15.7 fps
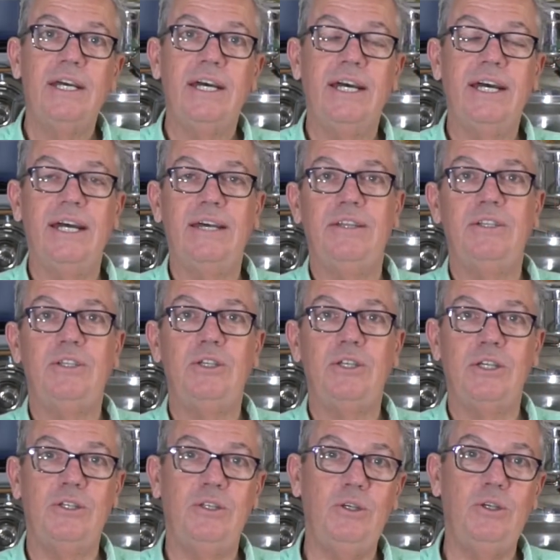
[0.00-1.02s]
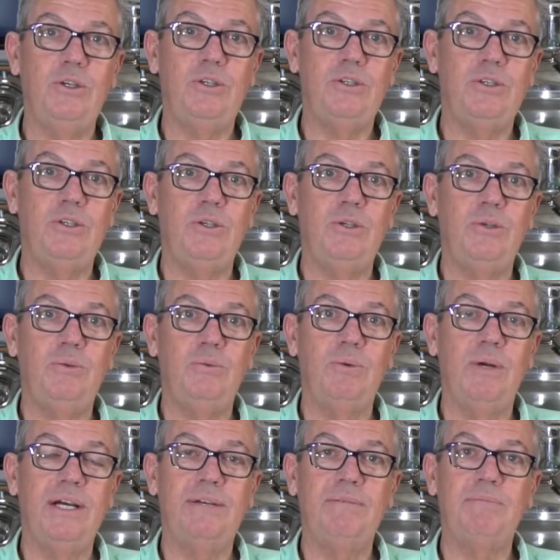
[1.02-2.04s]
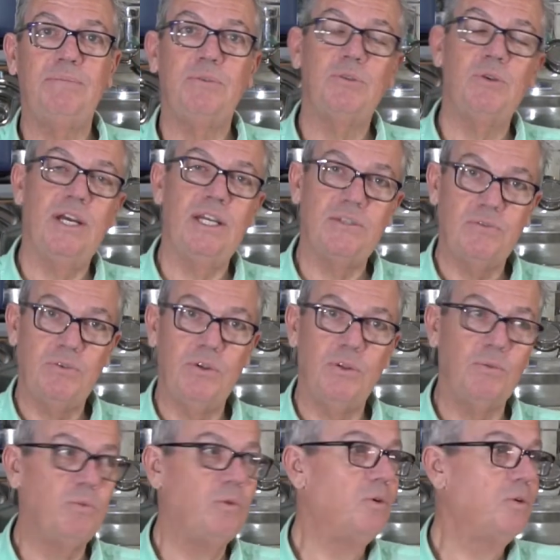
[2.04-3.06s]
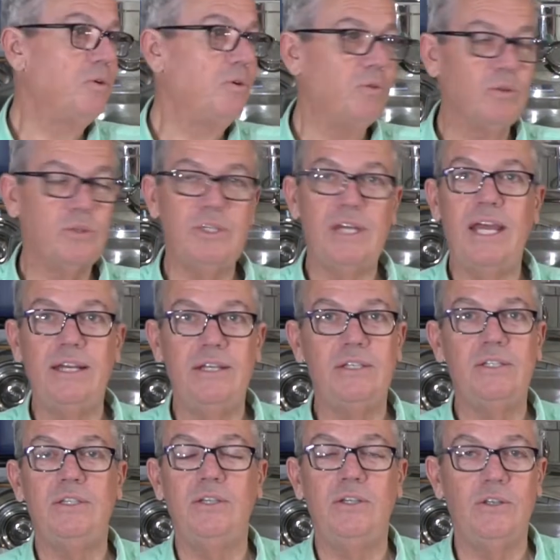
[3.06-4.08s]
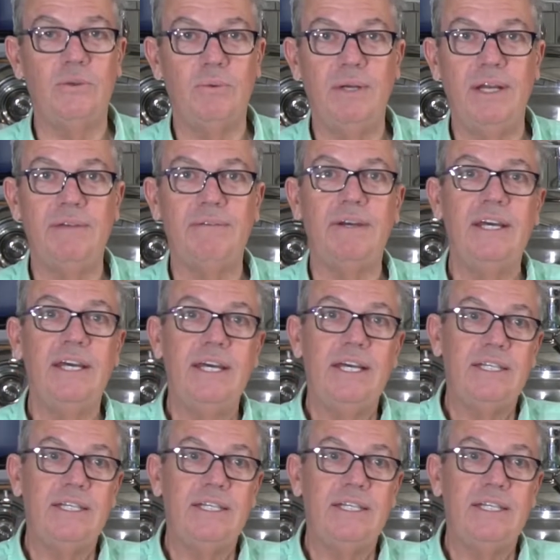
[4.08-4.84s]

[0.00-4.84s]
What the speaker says: that you can use to transfer the water, or stainless steel or whatever.